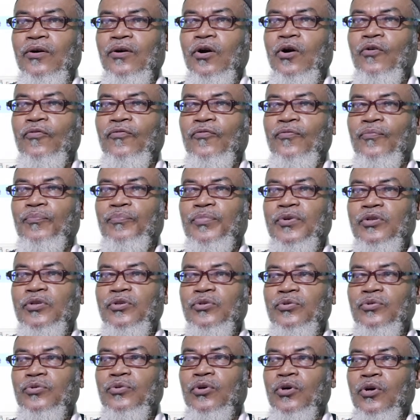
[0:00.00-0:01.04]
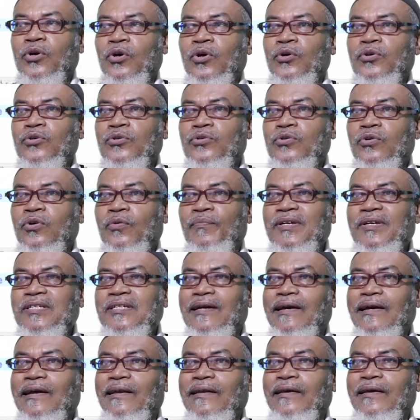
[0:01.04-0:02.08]
of p2. So
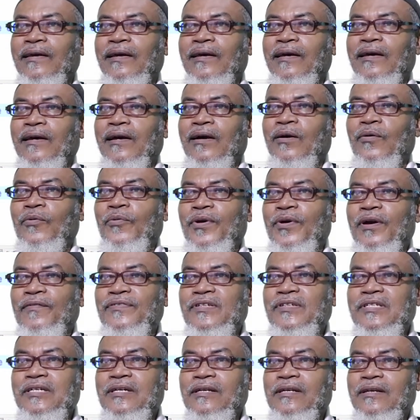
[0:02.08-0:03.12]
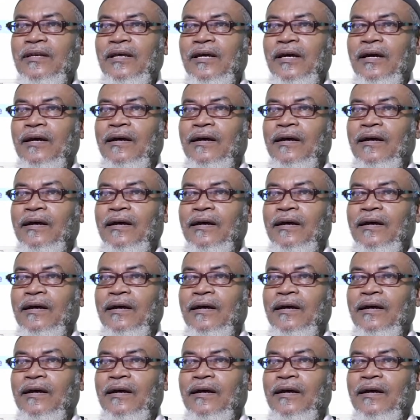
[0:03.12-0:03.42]
basically we have seen